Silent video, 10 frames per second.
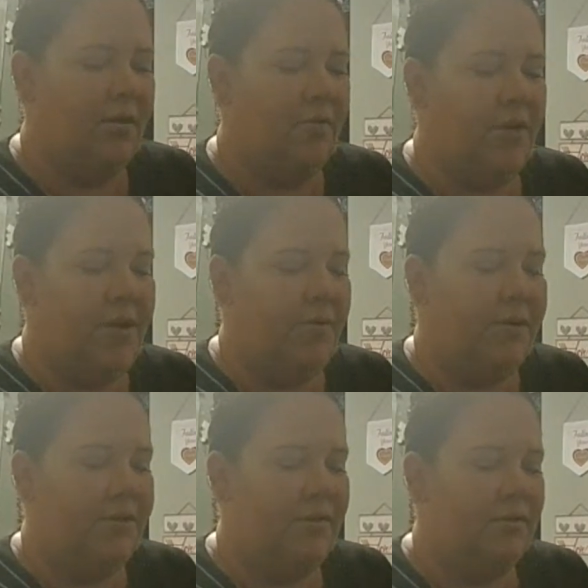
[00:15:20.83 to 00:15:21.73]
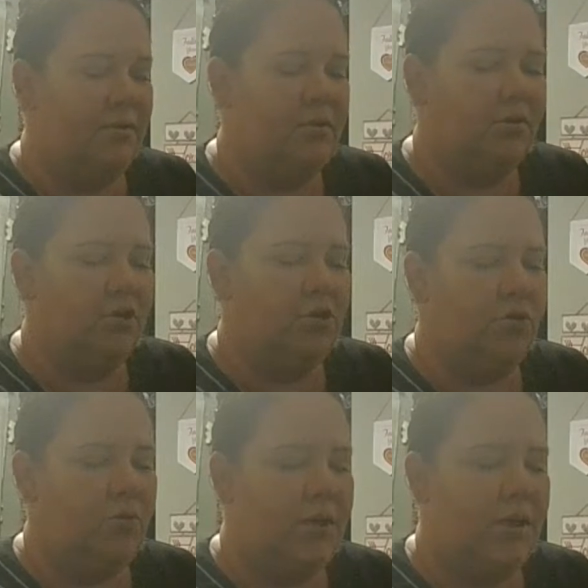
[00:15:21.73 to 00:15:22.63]
when I was
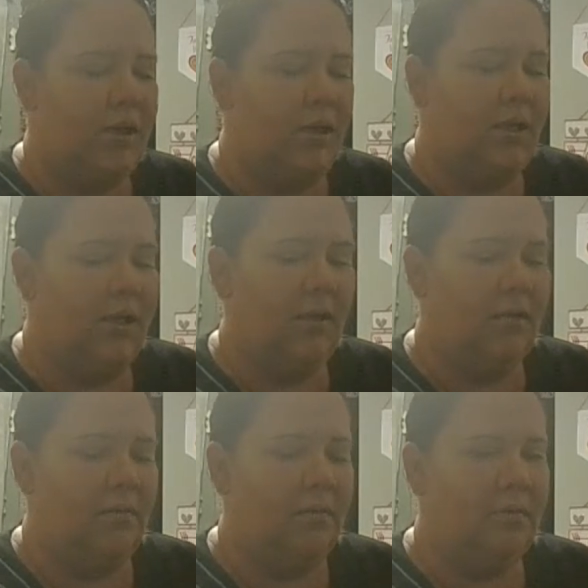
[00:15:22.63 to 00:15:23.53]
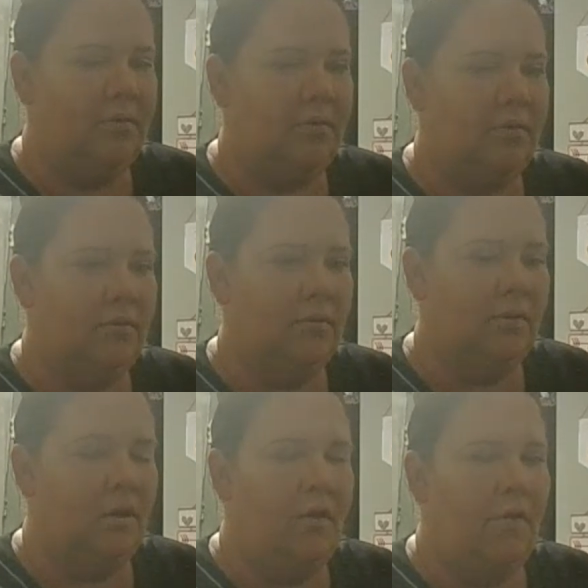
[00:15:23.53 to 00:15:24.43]

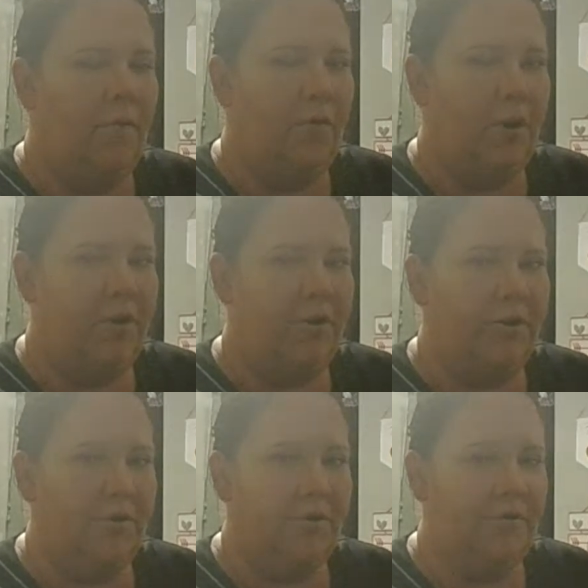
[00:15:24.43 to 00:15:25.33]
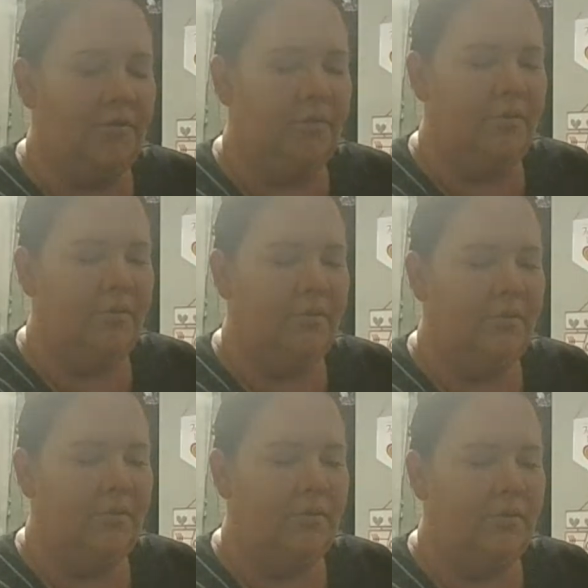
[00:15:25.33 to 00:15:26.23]
24 years old.
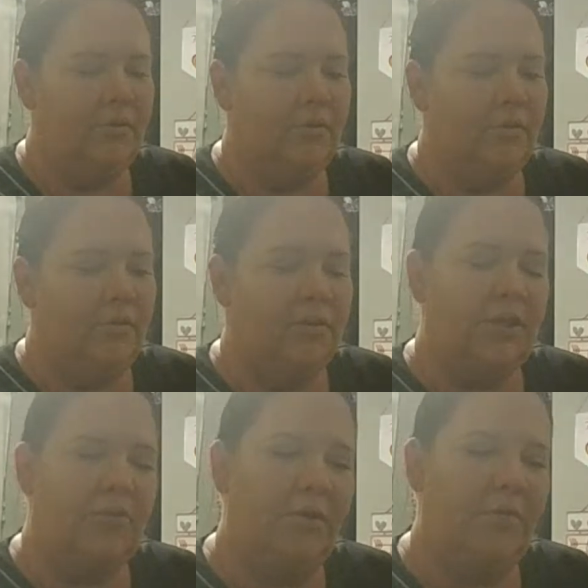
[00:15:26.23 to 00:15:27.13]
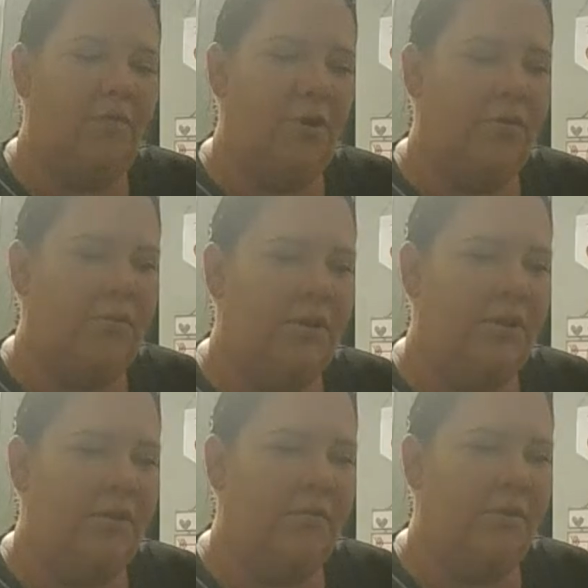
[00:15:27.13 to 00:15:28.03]
Was I 24 or
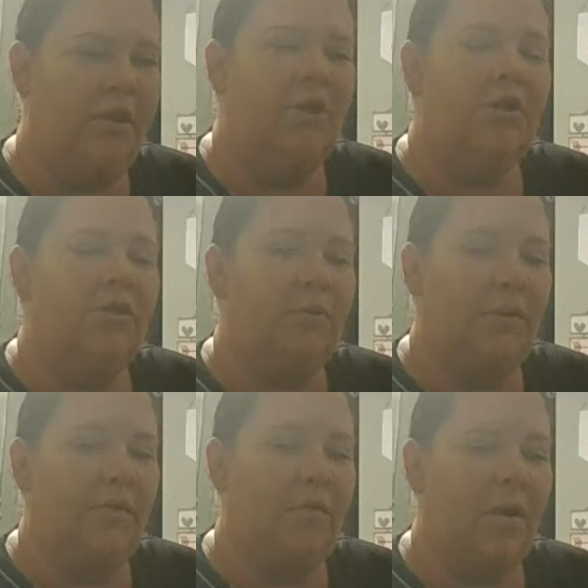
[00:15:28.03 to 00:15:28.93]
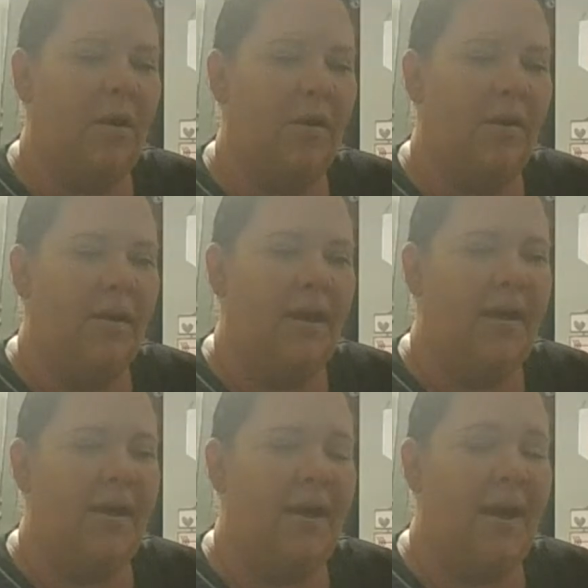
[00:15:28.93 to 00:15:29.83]
22? 24.
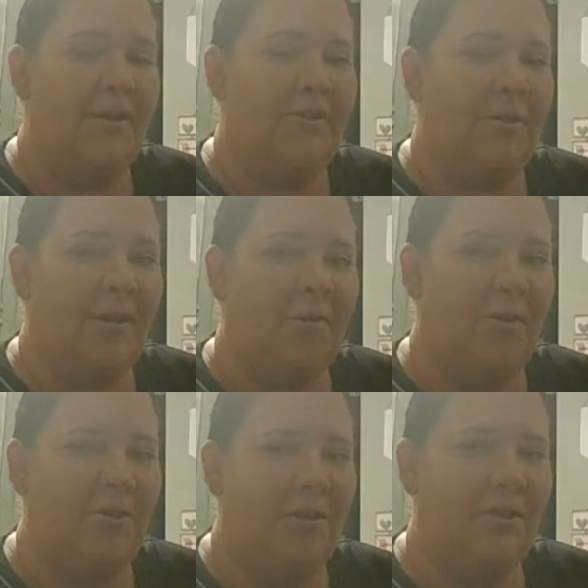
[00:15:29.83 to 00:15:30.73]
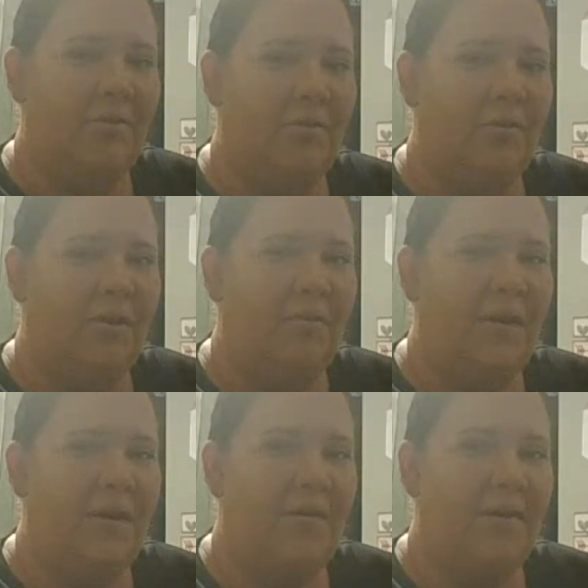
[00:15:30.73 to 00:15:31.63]
And I asked her that question. When am
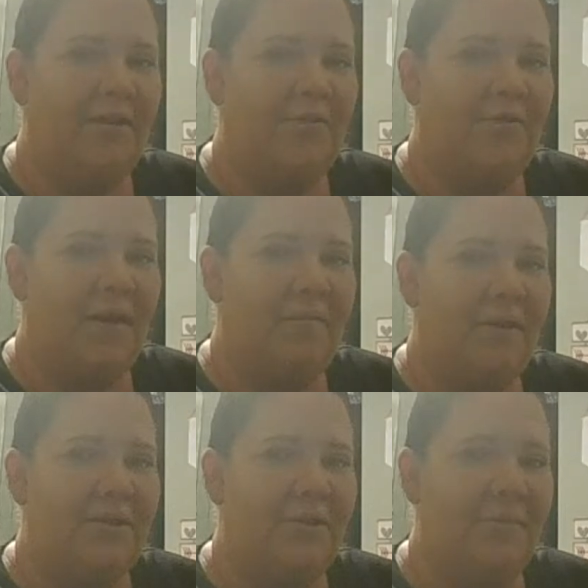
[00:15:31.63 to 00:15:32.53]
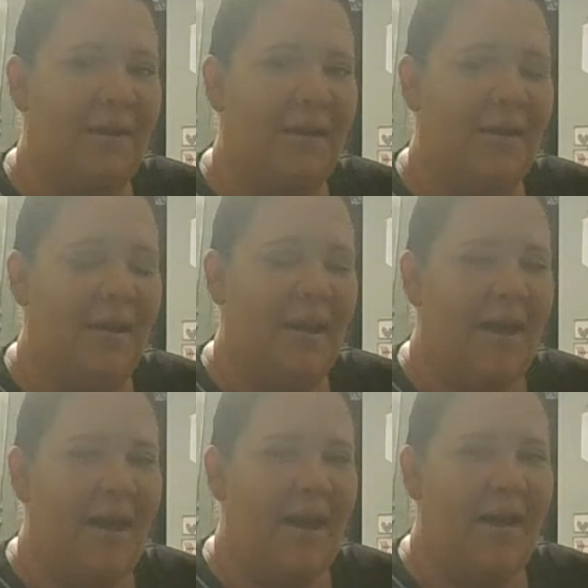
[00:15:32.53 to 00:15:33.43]
I going to find my soulmate?
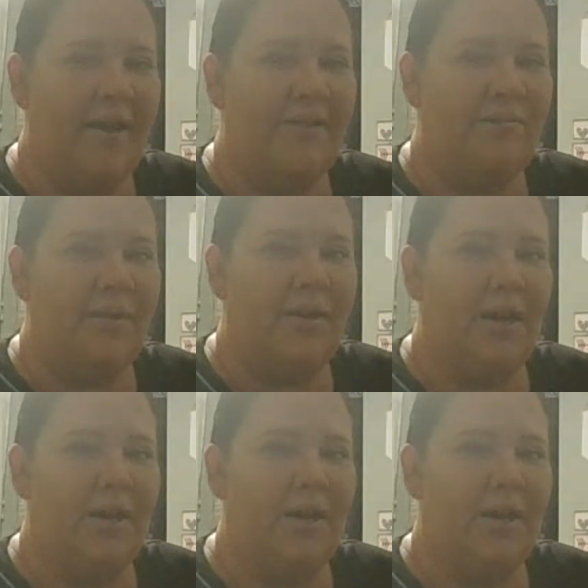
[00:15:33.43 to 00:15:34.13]
And I swear to